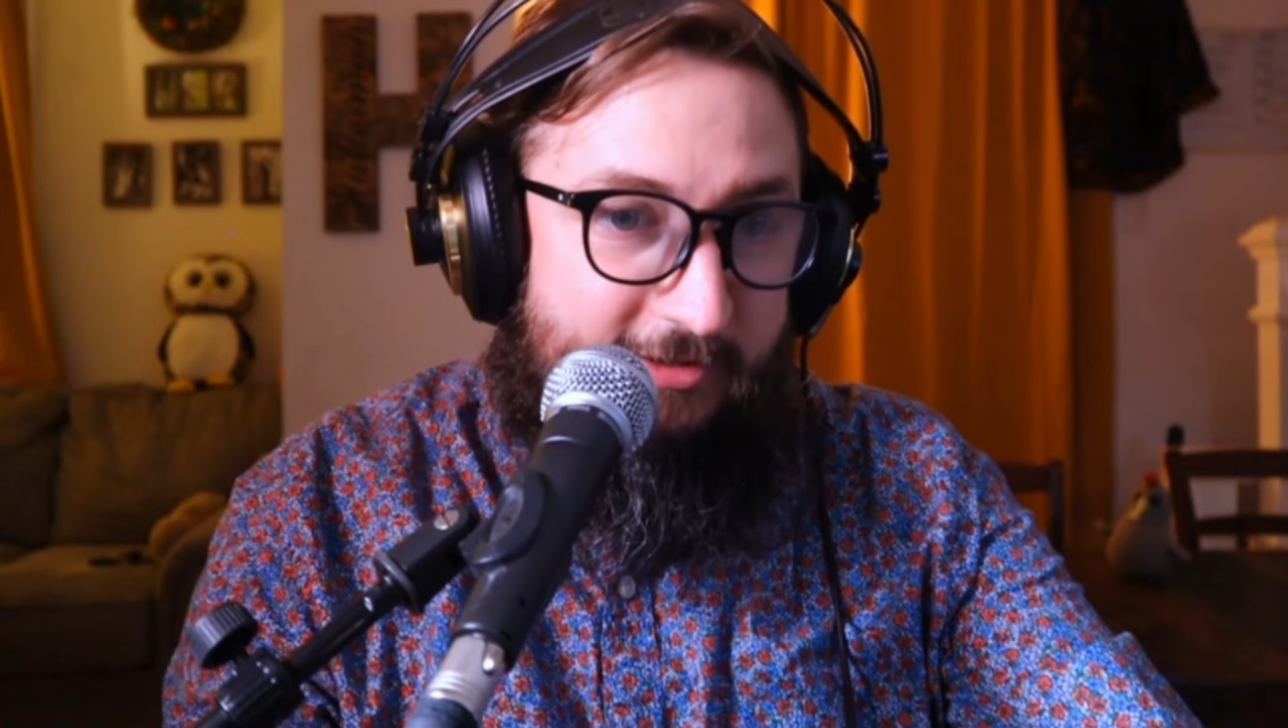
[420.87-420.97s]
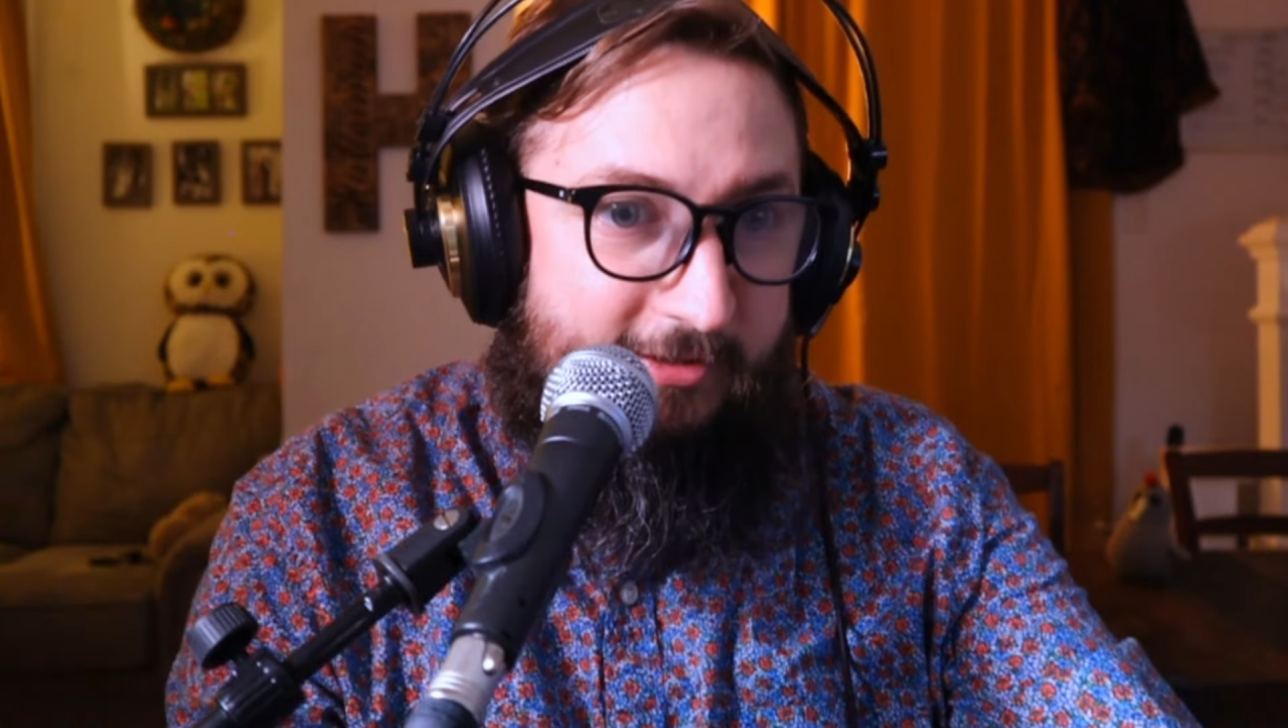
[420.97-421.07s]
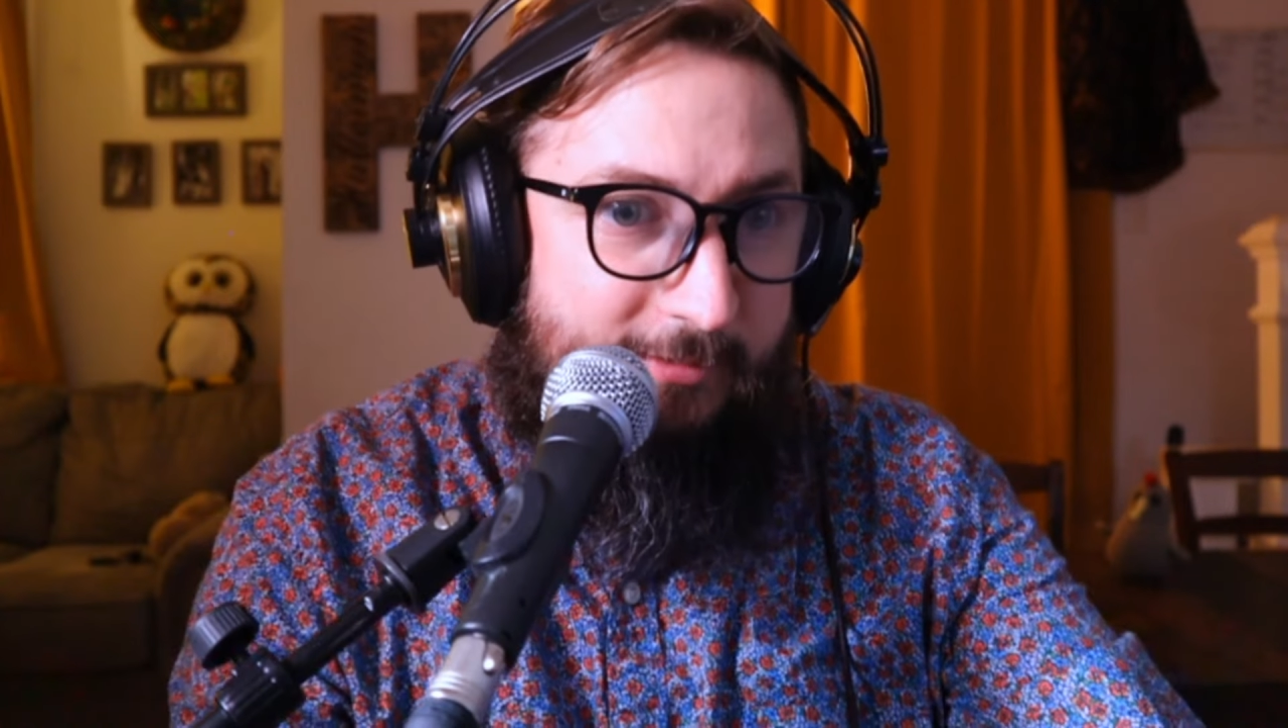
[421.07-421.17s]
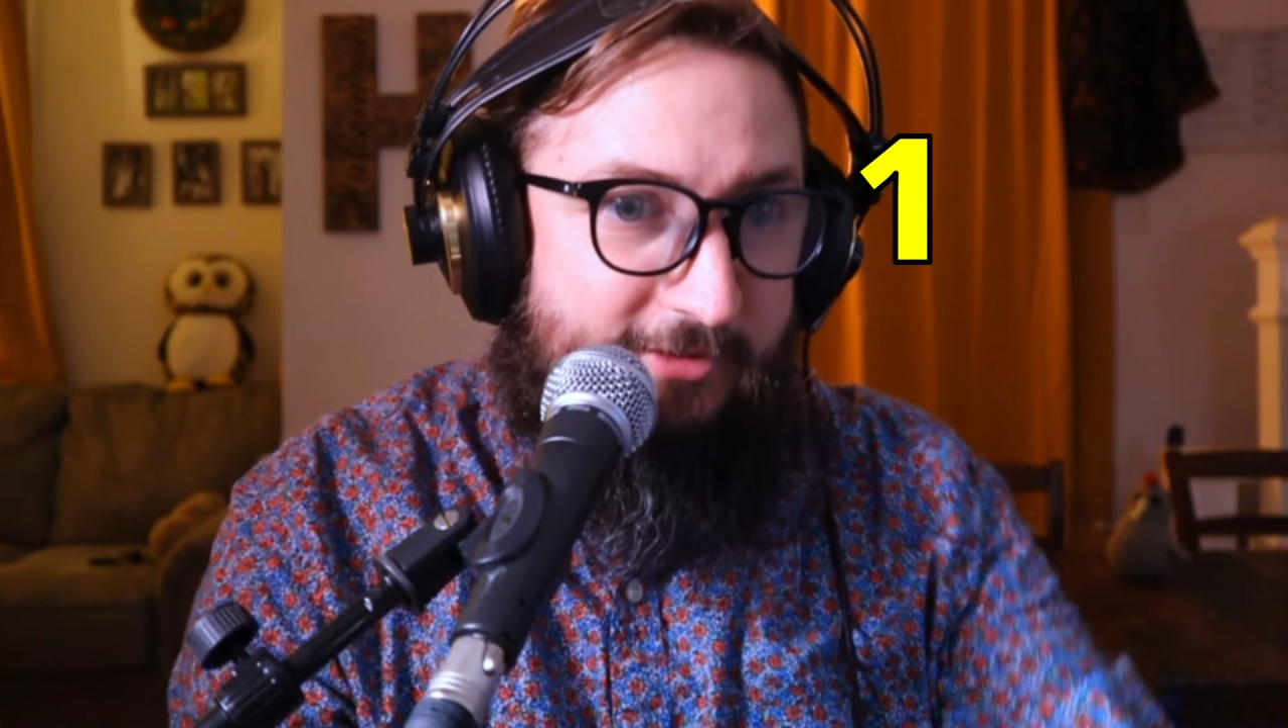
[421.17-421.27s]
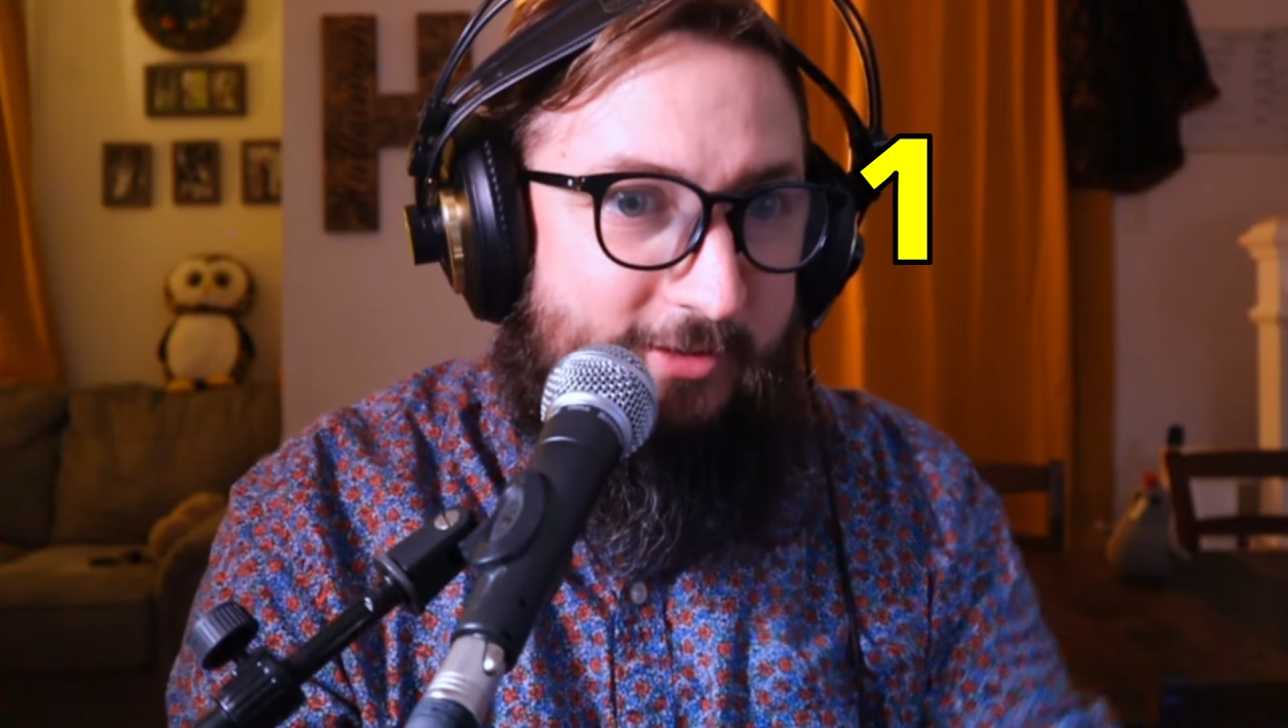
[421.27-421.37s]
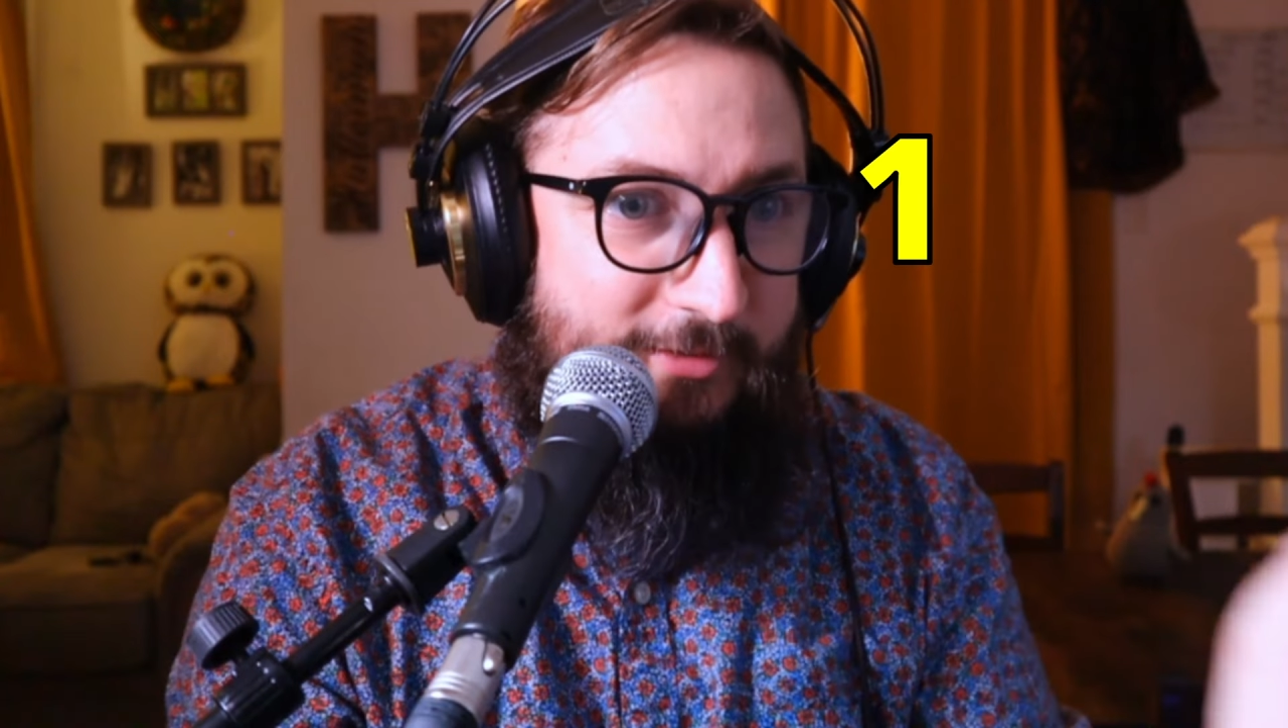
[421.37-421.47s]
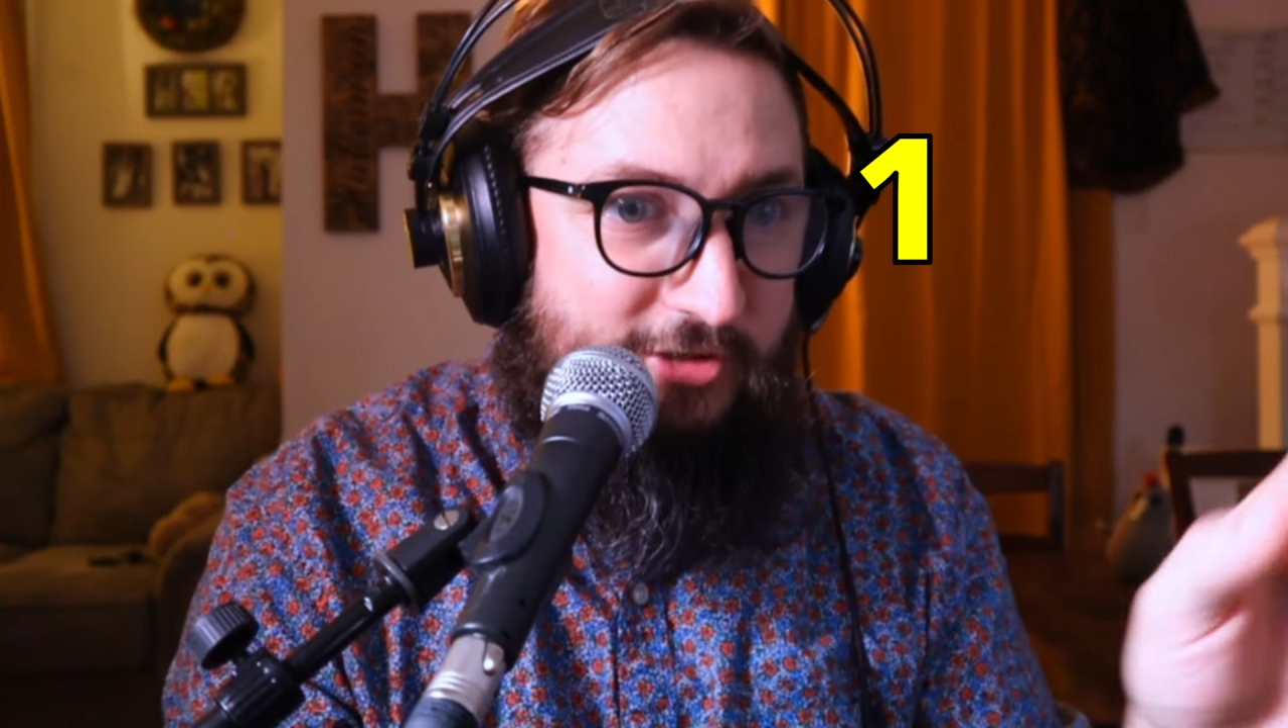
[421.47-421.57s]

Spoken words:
Let me